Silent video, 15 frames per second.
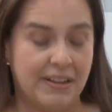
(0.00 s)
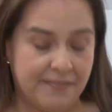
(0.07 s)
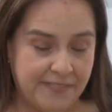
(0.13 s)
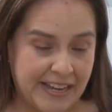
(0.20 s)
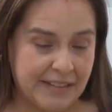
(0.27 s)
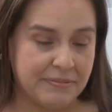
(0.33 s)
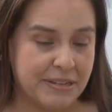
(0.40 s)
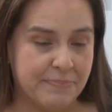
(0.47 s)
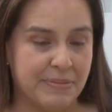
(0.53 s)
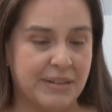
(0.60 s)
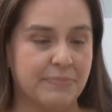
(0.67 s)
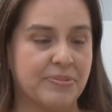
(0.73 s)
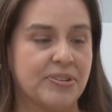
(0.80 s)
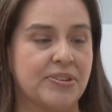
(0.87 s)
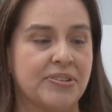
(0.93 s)
family
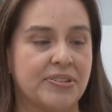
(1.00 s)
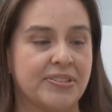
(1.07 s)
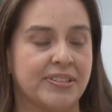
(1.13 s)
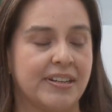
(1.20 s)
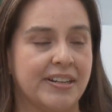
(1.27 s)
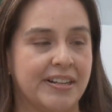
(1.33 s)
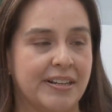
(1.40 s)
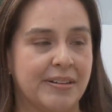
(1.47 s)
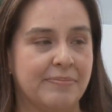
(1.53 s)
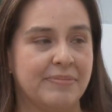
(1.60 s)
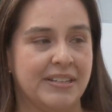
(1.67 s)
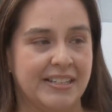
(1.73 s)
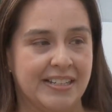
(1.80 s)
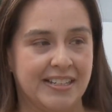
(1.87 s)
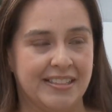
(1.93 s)
members,
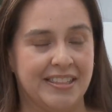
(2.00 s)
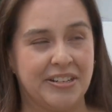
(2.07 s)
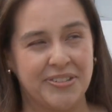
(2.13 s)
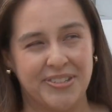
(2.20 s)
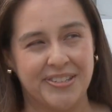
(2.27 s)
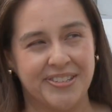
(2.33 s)
there's